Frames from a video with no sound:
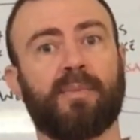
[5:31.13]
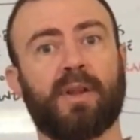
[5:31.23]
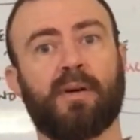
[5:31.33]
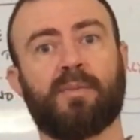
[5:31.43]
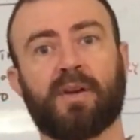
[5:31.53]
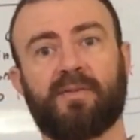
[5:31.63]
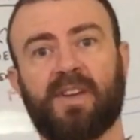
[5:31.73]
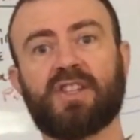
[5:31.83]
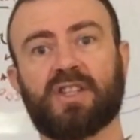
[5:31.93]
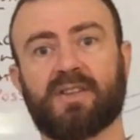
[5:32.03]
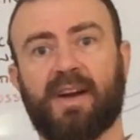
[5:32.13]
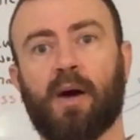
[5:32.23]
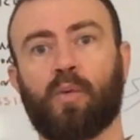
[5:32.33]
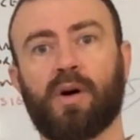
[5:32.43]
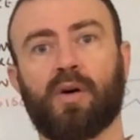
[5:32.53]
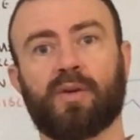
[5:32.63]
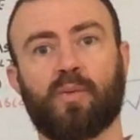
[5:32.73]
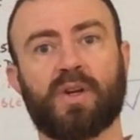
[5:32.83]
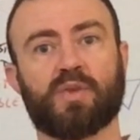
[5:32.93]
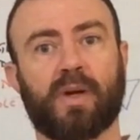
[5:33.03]
the features of our world
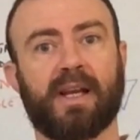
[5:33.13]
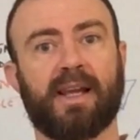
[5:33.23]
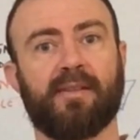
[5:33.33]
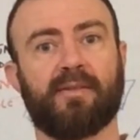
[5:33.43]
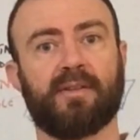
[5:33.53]
in which we live,